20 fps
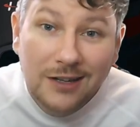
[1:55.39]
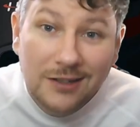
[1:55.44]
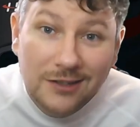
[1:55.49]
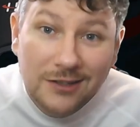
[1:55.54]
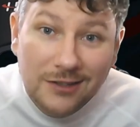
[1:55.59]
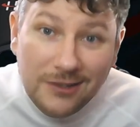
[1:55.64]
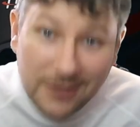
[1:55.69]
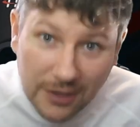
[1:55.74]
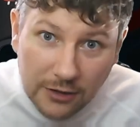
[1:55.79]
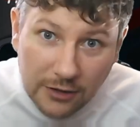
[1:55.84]

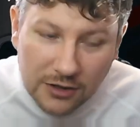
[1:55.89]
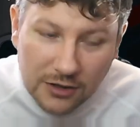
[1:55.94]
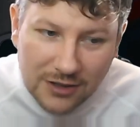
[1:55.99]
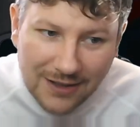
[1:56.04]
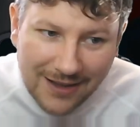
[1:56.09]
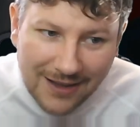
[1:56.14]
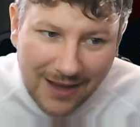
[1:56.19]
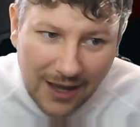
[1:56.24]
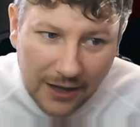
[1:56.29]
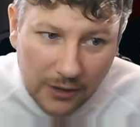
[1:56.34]

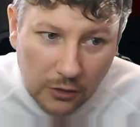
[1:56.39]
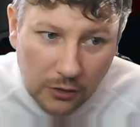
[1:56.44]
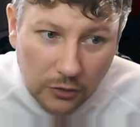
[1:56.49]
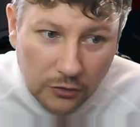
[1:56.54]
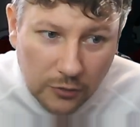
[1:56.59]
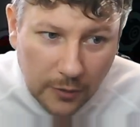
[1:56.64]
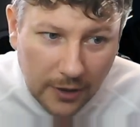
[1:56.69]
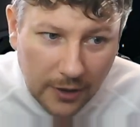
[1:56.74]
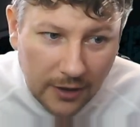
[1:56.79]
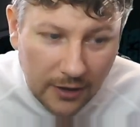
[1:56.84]
Seriously, hang on
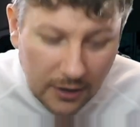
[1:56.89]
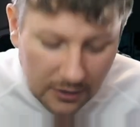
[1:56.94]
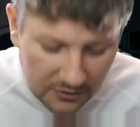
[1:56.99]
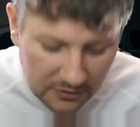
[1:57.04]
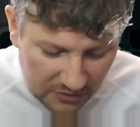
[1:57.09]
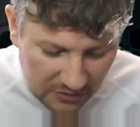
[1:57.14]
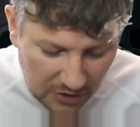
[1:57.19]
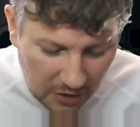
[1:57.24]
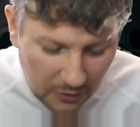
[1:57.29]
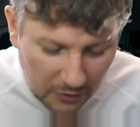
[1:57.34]
to it.
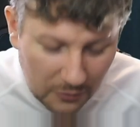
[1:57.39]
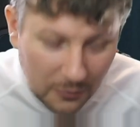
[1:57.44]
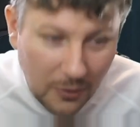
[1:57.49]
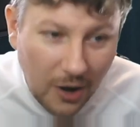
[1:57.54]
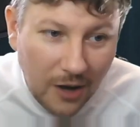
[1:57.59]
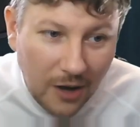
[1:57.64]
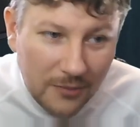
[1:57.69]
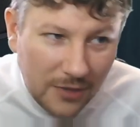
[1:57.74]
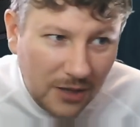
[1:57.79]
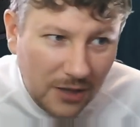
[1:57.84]
So what
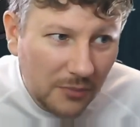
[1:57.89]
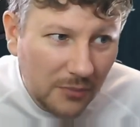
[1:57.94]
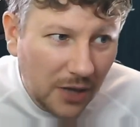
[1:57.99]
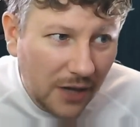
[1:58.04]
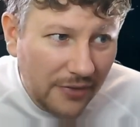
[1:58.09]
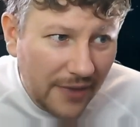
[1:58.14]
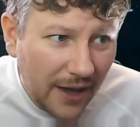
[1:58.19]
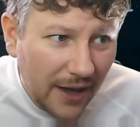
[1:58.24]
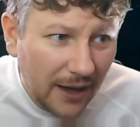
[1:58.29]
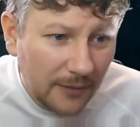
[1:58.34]
I mean by
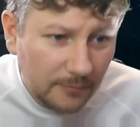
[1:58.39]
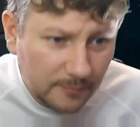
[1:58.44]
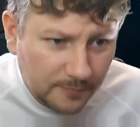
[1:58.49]
that,